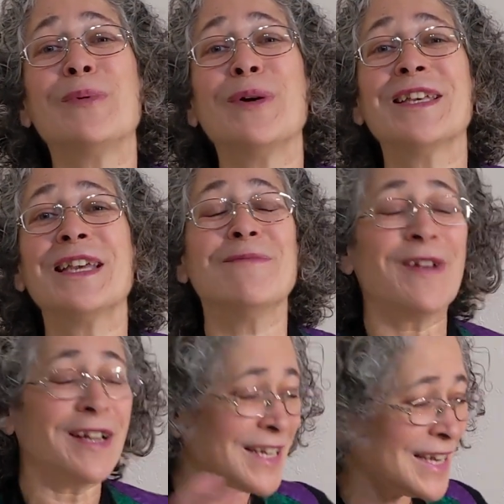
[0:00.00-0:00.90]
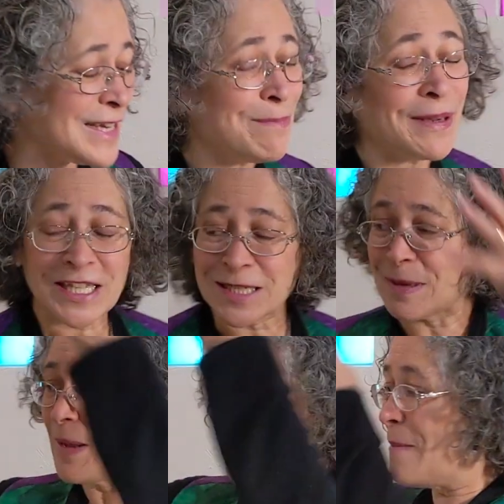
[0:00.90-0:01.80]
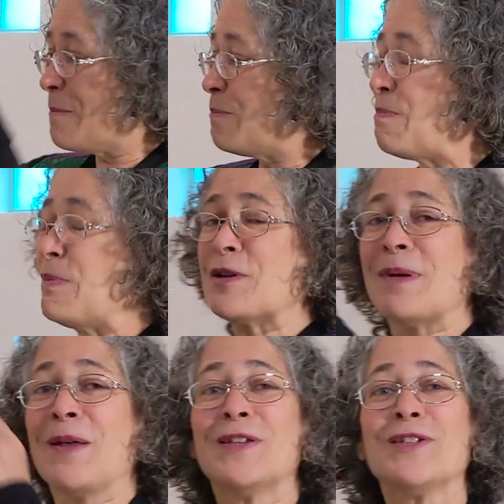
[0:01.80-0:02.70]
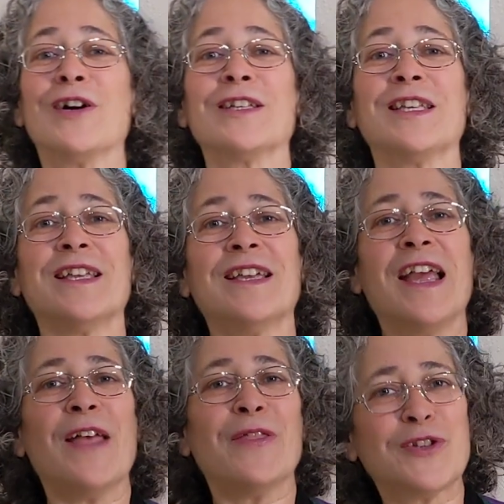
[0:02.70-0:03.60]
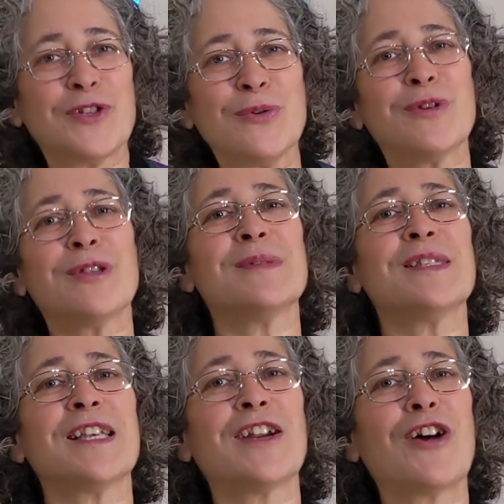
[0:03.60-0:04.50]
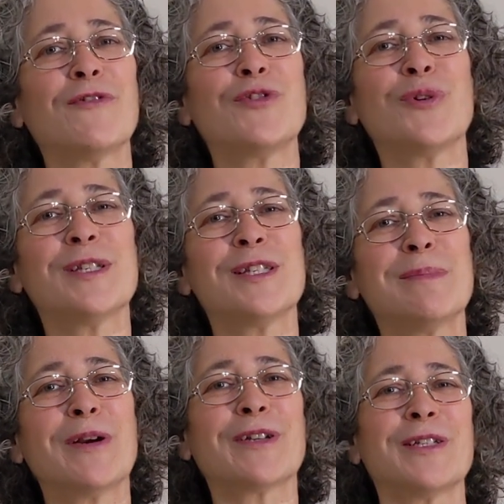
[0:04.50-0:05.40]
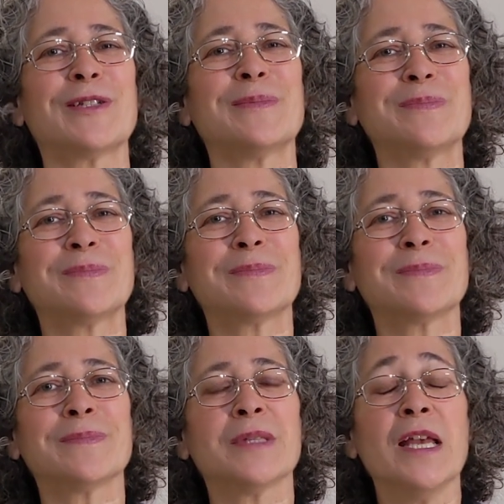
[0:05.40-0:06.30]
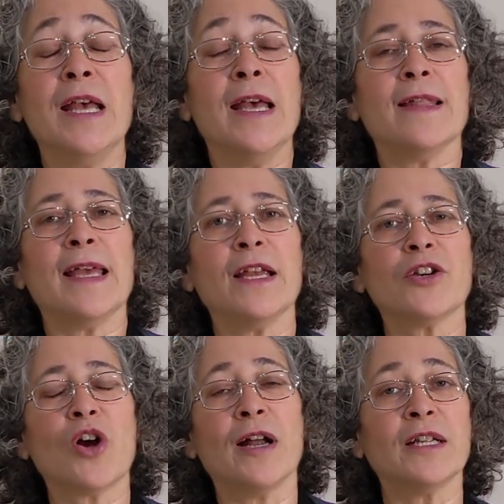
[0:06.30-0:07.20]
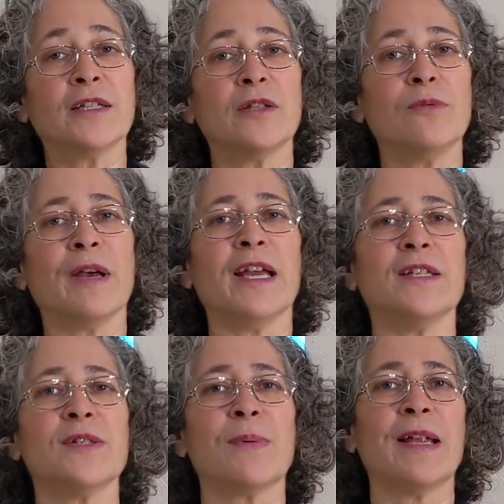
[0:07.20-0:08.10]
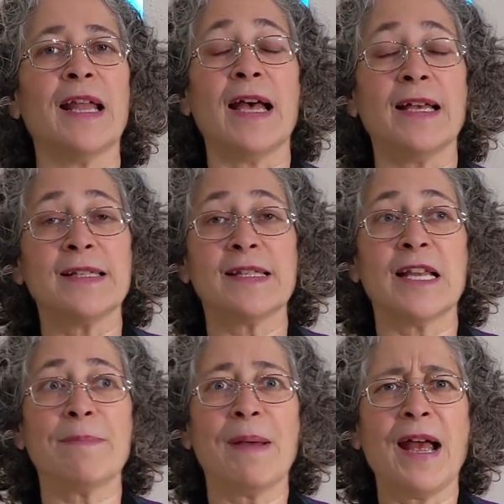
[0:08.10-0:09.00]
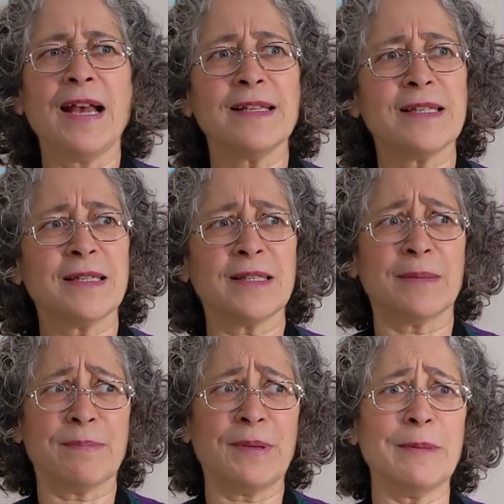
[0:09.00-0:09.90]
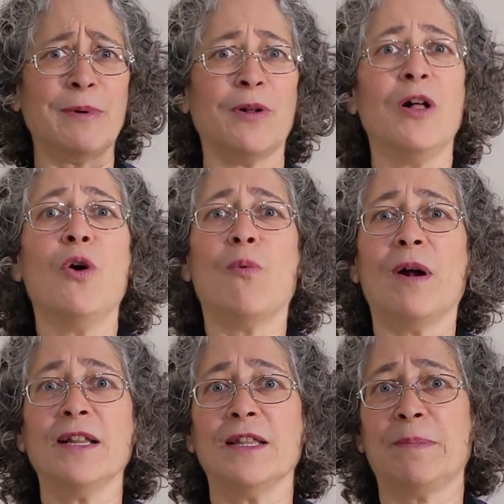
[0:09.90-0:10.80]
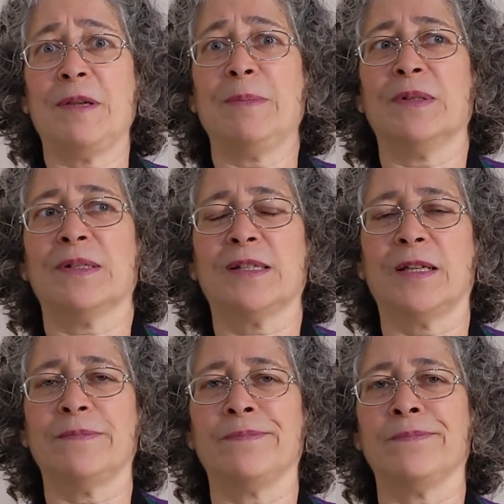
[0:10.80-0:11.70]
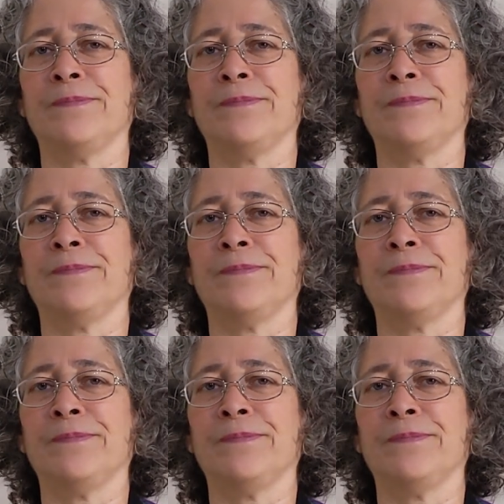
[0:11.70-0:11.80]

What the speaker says: boy came running, and he picked him up, put him on the donkey, and the two of them set off towards the market. They had gone a little ways when, as they passed some people, one of the people said,